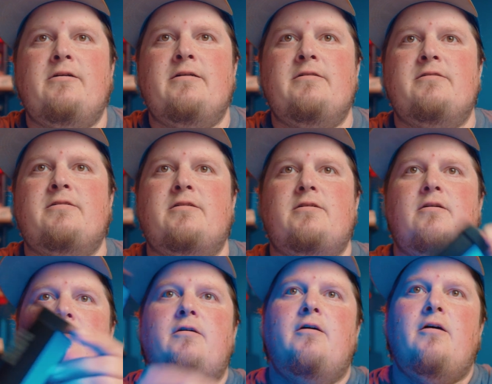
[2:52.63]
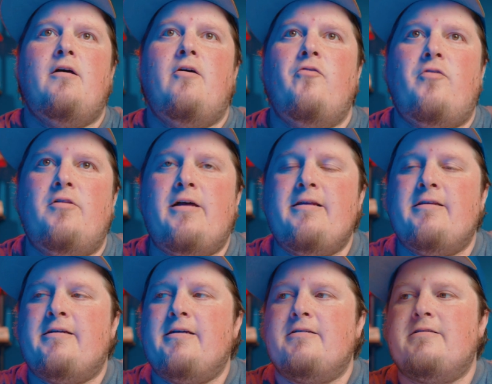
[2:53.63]
is the light
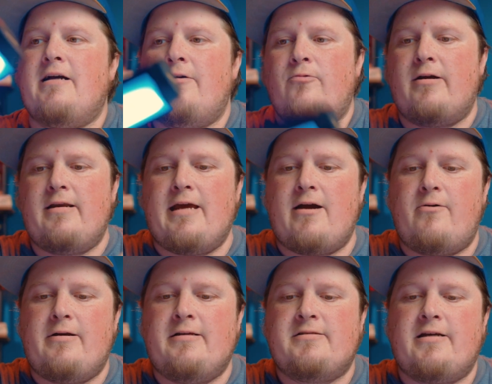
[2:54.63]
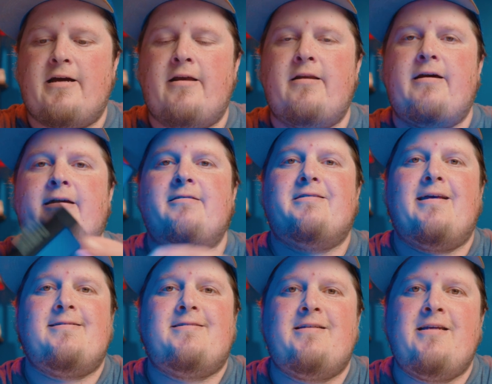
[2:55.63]
that kicks out. Right now it is an
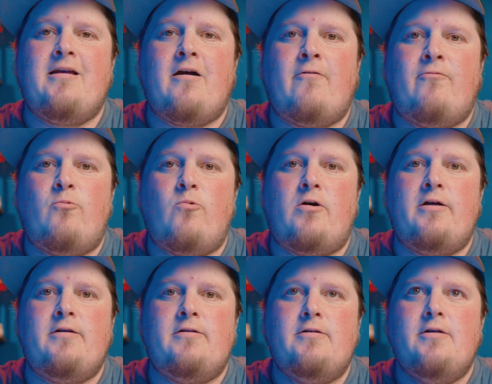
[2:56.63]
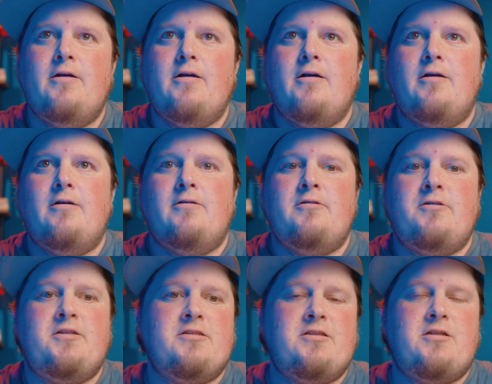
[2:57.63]
intensity of 1,
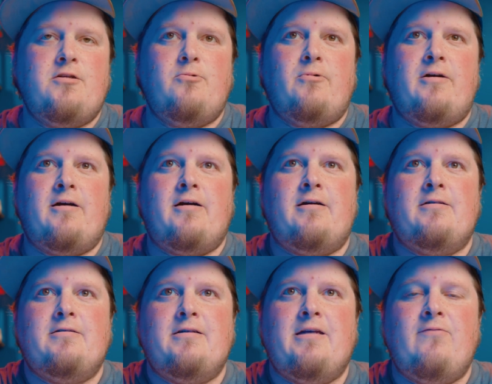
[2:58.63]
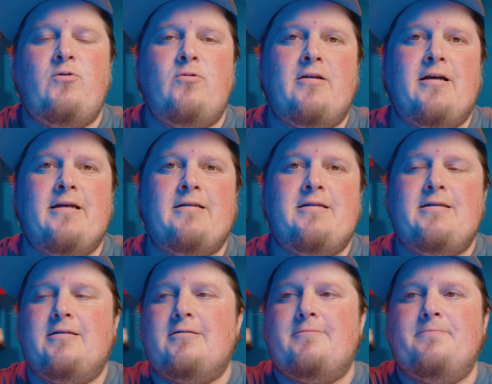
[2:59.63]
just to give you an
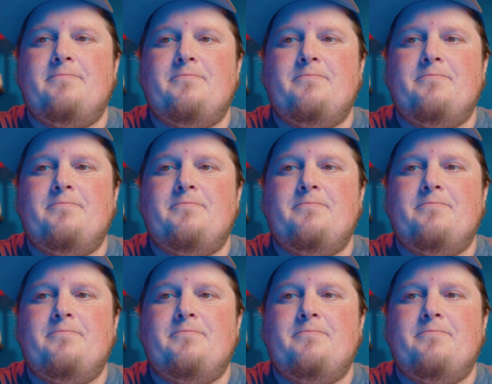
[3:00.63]
idea.